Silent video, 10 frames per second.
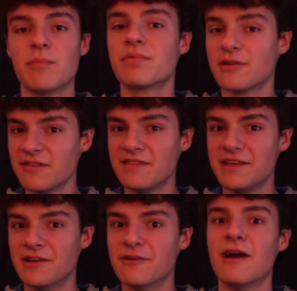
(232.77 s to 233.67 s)
and prove to
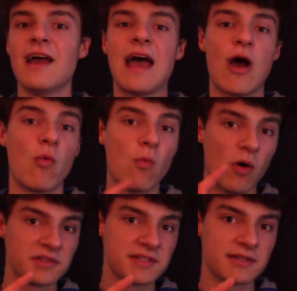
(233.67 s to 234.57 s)
you how
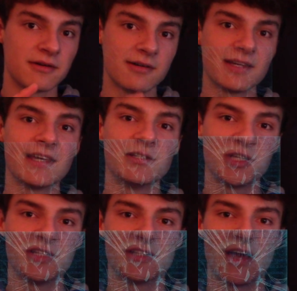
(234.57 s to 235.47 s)
one song can change